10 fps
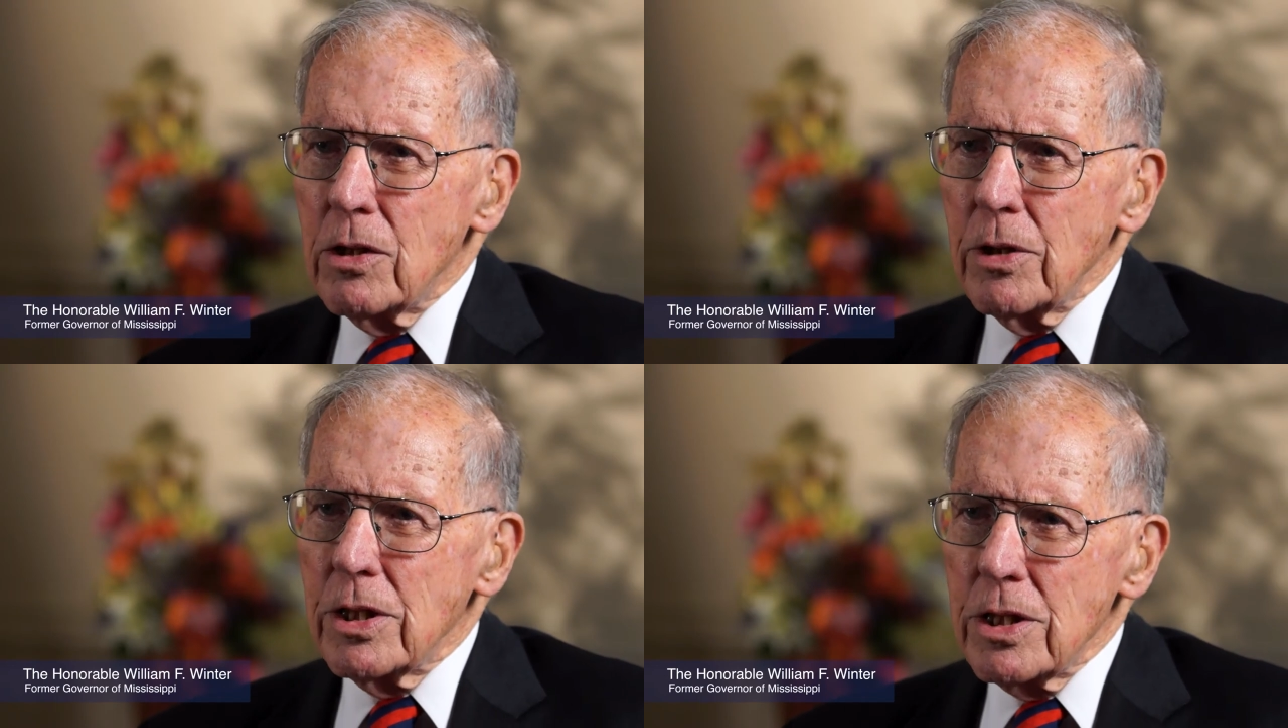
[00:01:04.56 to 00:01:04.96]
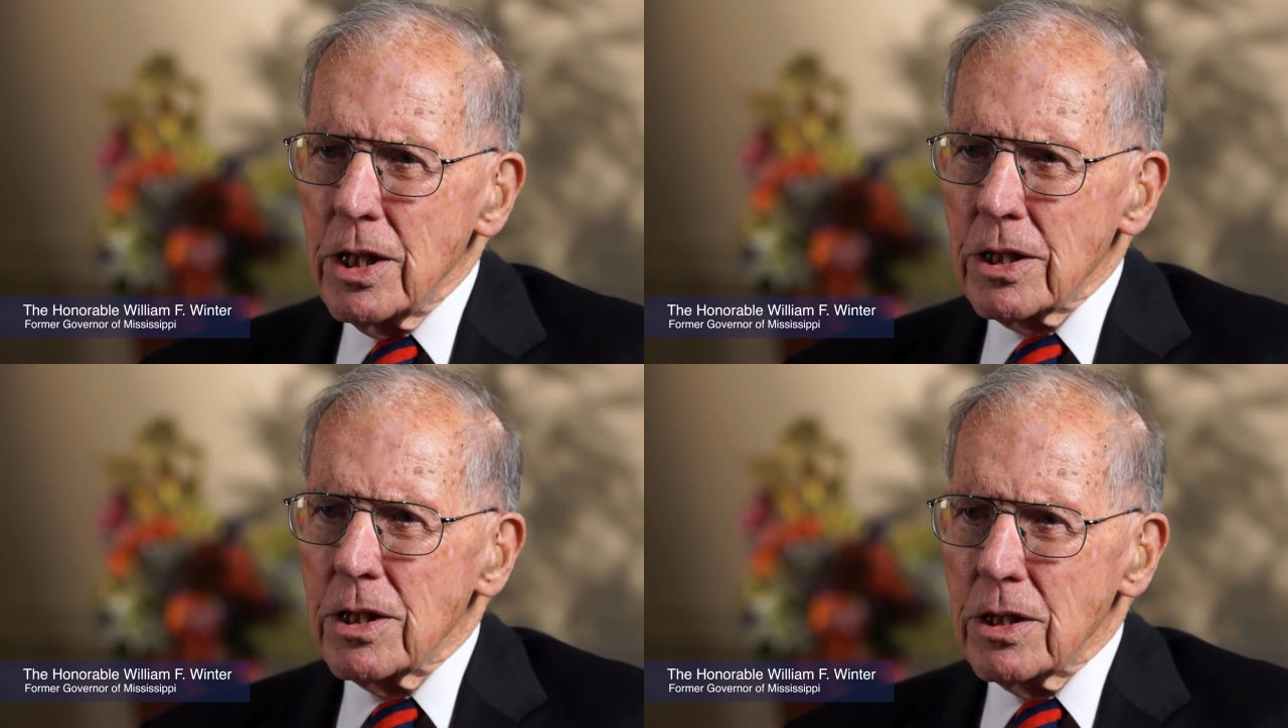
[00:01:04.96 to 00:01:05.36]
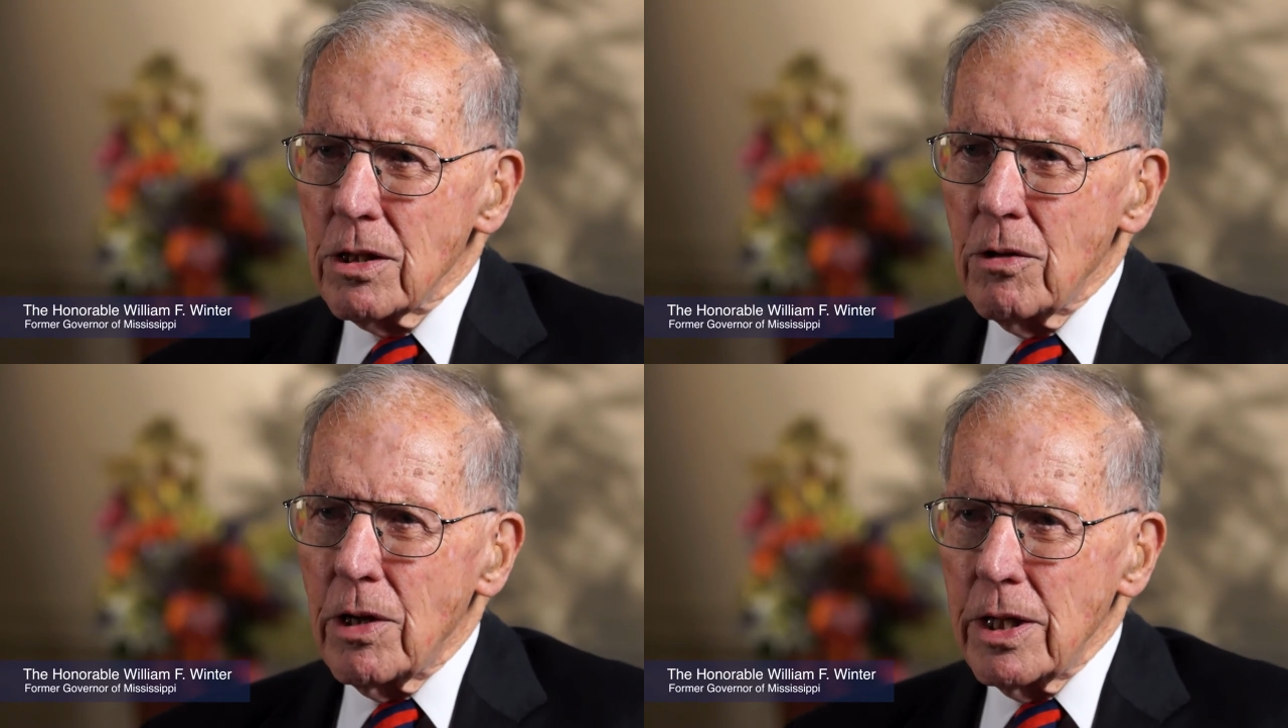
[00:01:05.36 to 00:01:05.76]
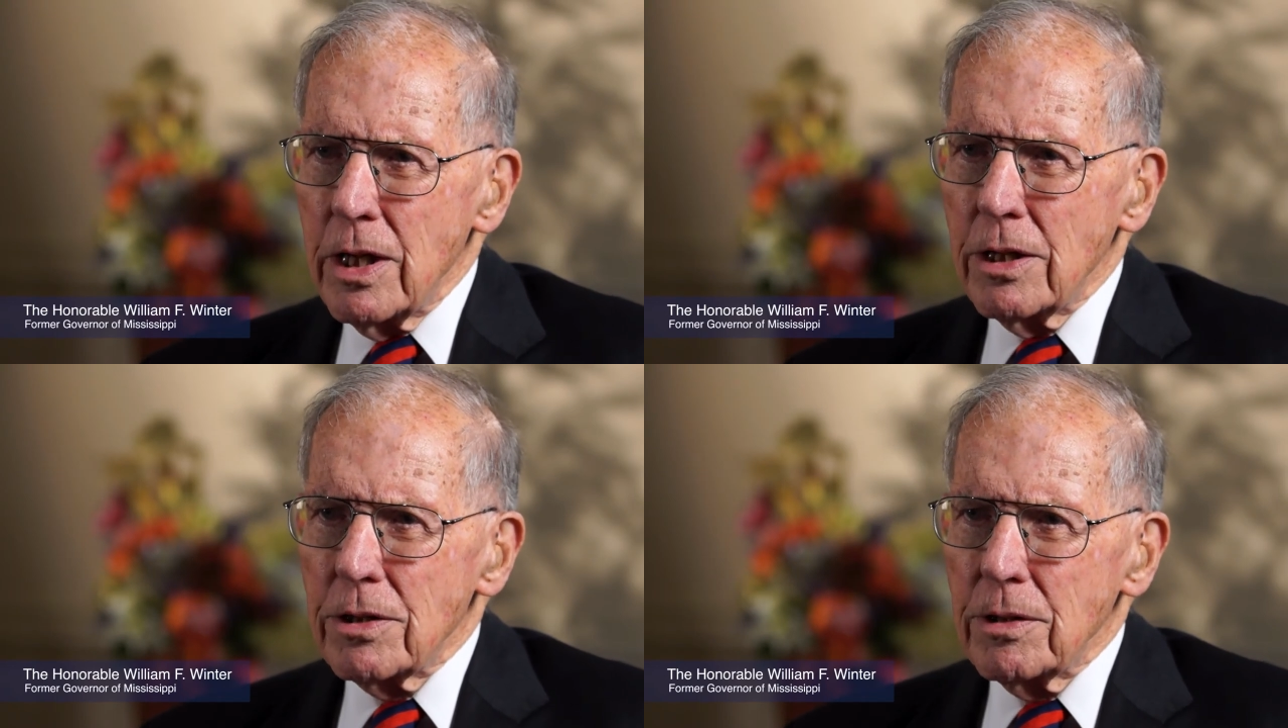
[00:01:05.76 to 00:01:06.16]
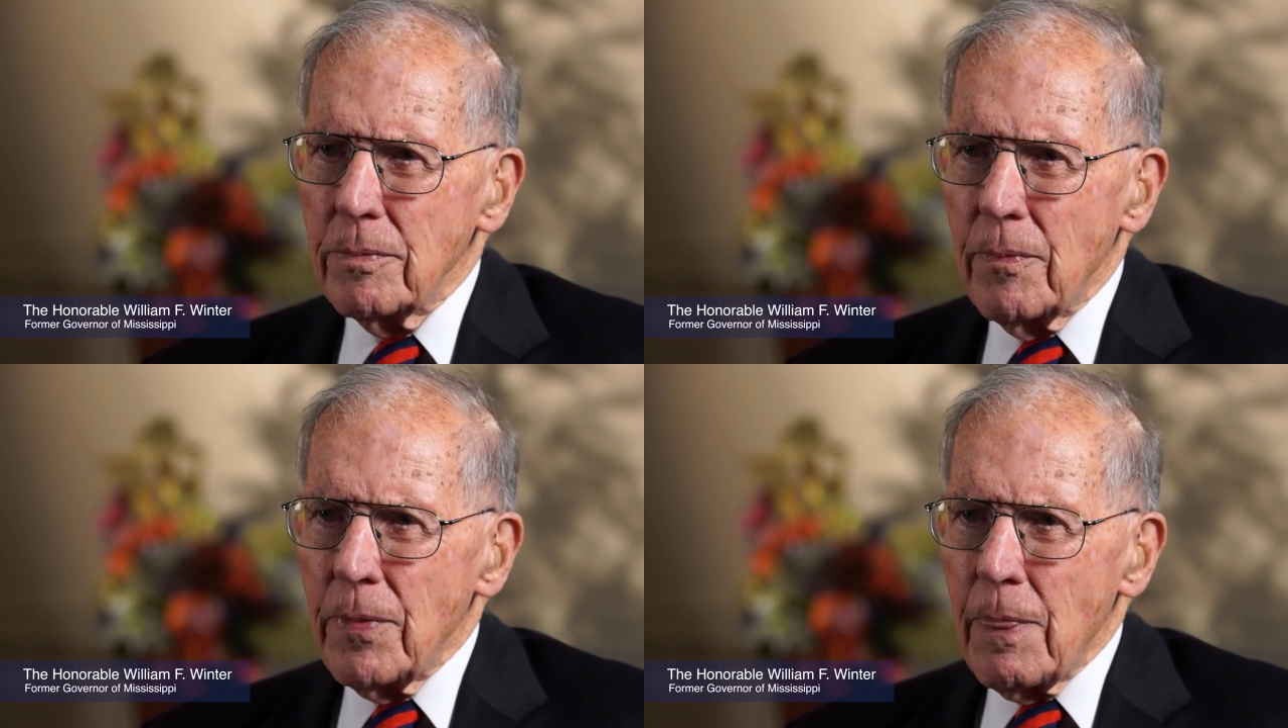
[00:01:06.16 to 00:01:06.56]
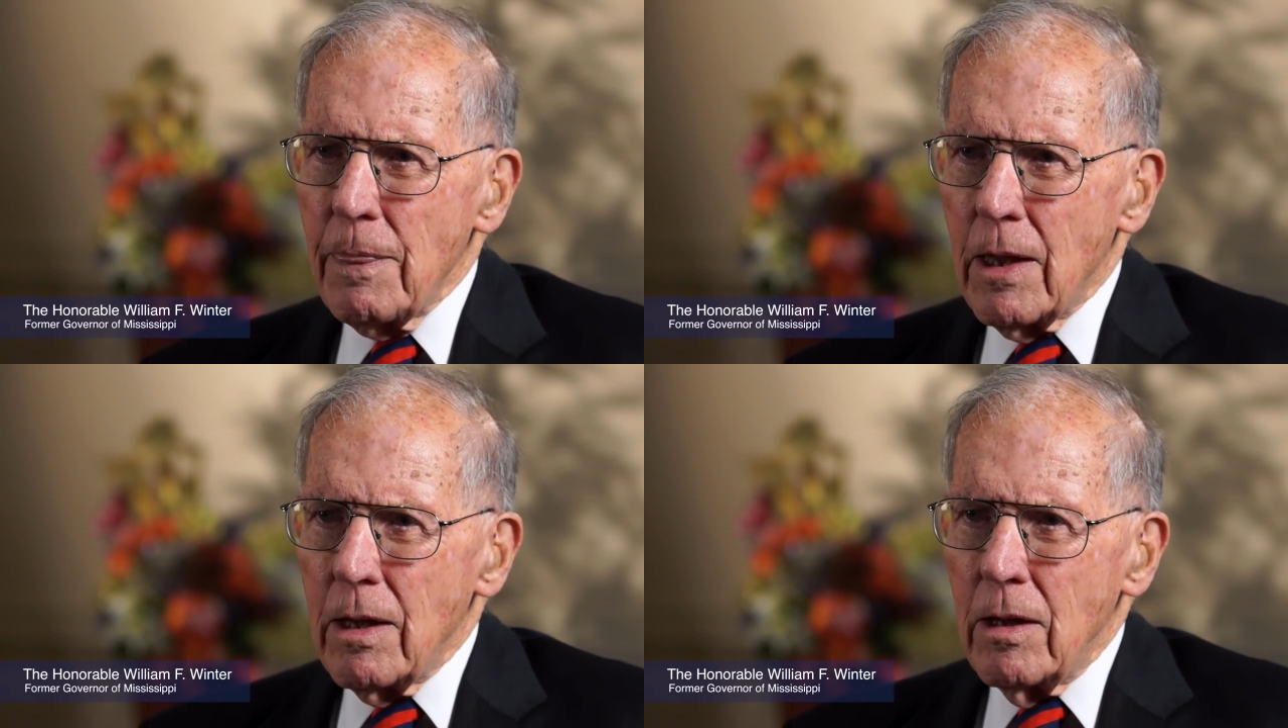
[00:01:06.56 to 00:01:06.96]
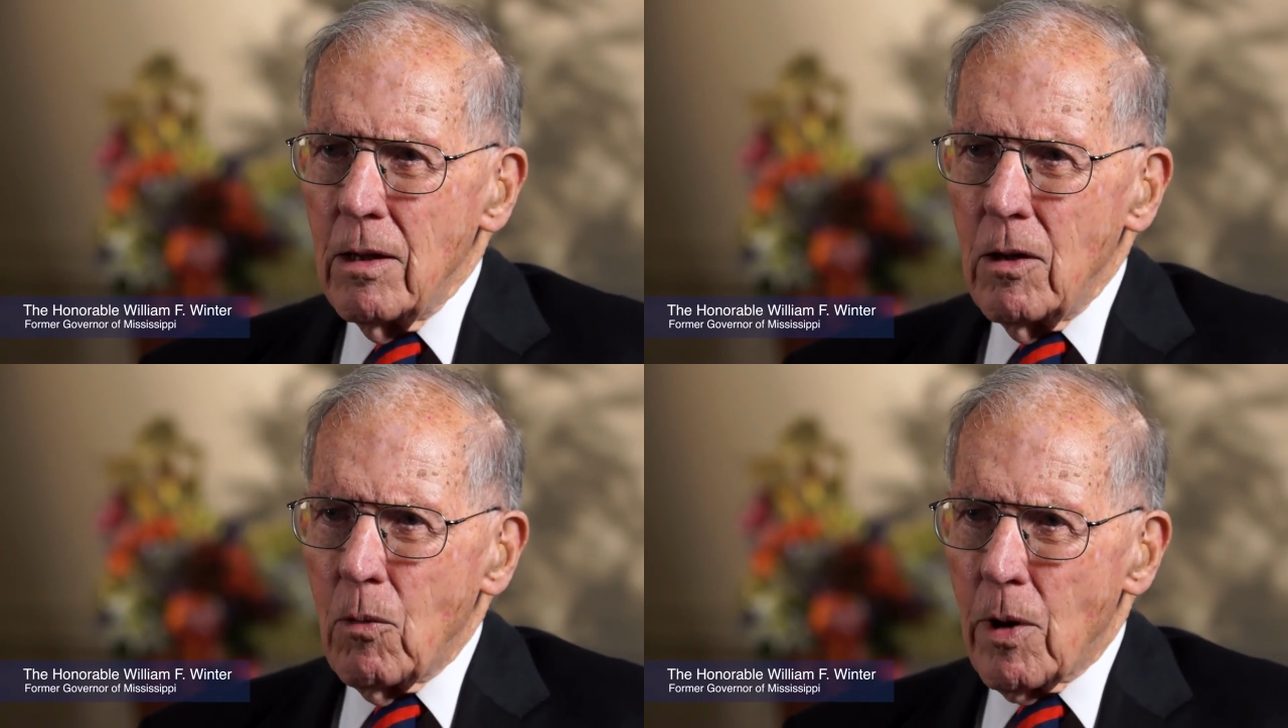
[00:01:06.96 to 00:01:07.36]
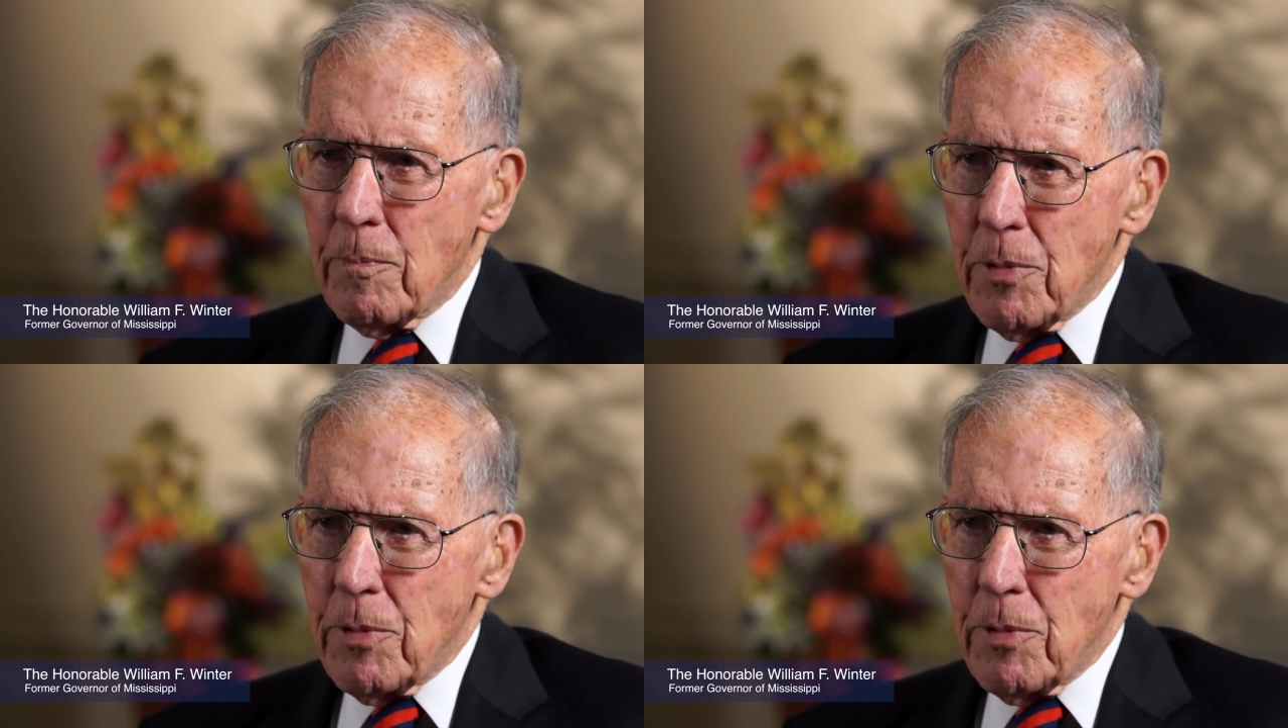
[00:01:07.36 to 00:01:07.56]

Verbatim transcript: to exist as a great nation, where